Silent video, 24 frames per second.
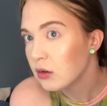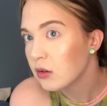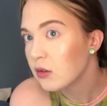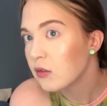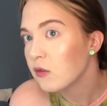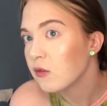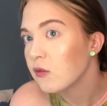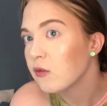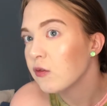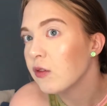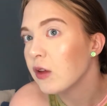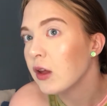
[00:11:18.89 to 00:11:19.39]
It's
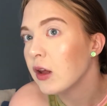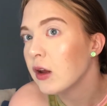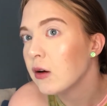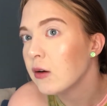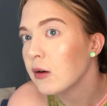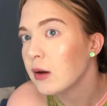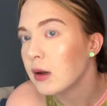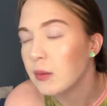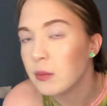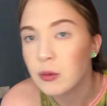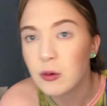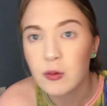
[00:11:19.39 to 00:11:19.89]

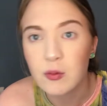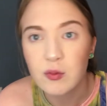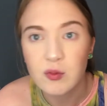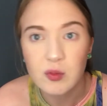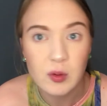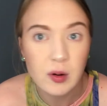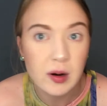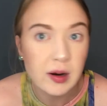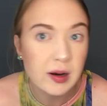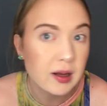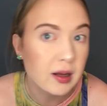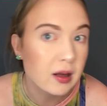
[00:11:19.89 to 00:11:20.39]
very
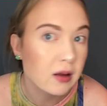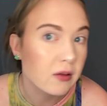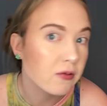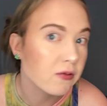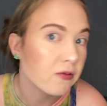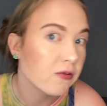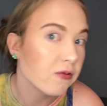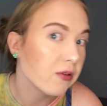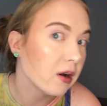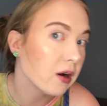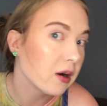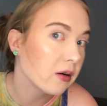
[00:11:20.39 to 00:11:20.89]
pretty,
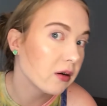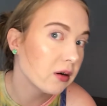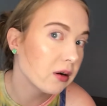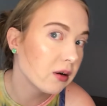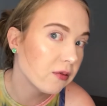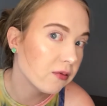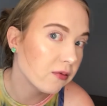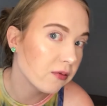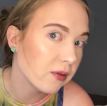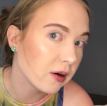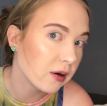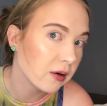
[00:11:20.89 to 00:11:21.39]
very,
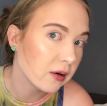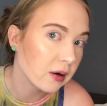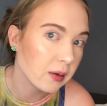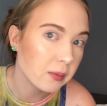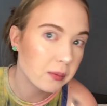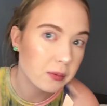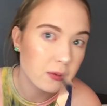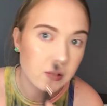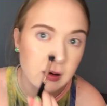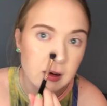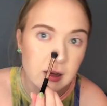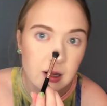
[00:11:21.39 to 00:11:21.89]
very
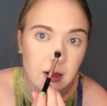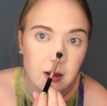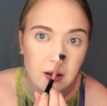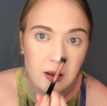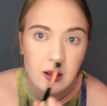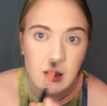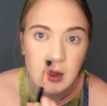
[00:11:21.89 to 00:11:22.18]
pretty.